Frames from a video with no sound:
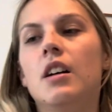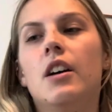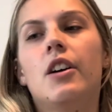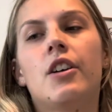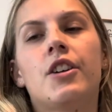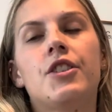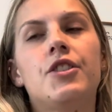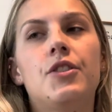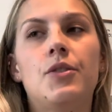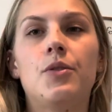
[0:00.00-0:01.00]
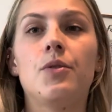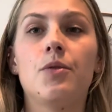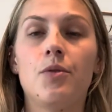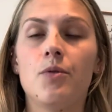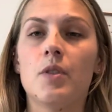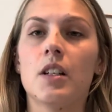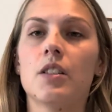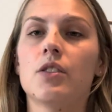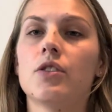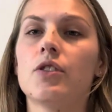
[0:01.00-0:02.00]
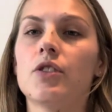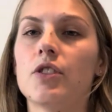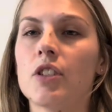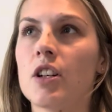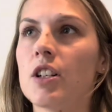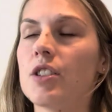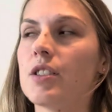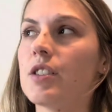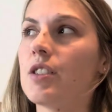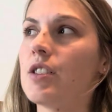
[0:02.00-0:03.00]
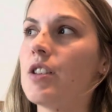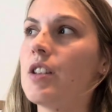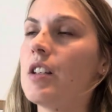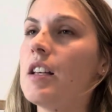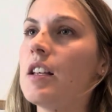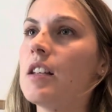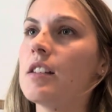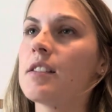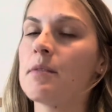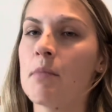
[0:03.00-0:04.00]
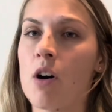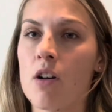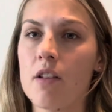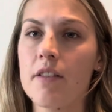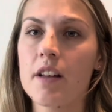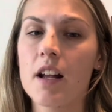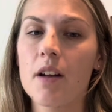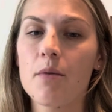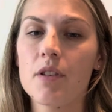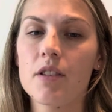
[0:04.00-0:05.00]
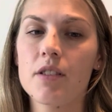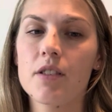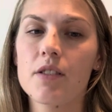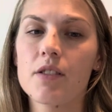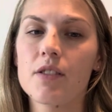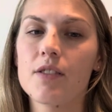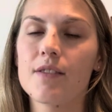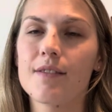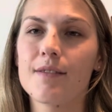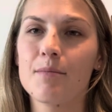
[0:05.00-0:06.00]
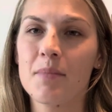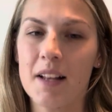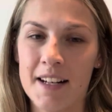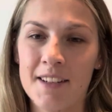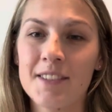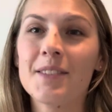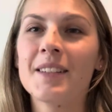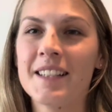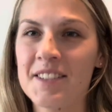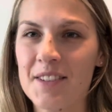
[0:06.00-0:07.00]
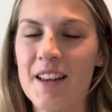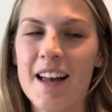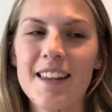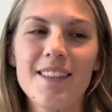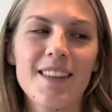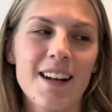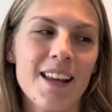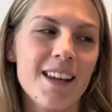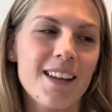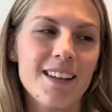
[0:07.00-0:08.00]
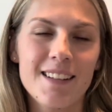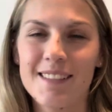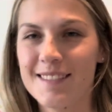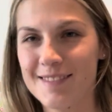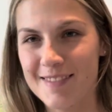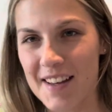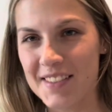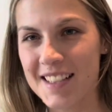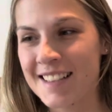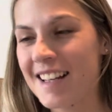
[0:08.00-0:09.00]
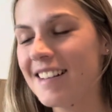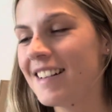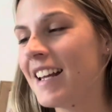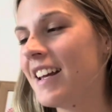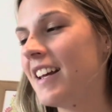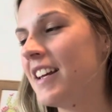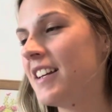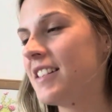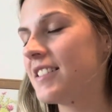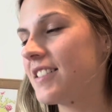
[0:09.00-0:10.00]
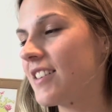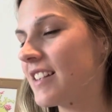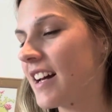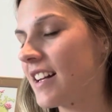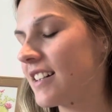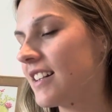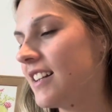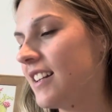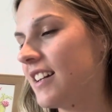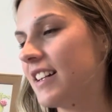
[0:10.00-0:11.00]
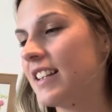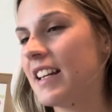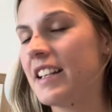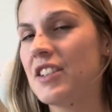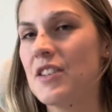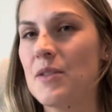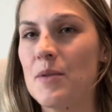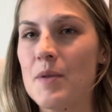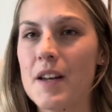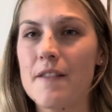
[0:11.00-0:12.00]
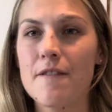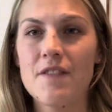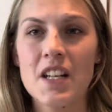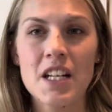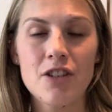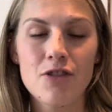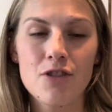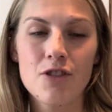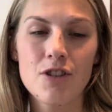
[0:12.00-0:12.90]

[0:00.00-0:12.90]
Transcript: are to start the small that I was planning on doing in July that I haven't done yet. Start that. I'd like to finish,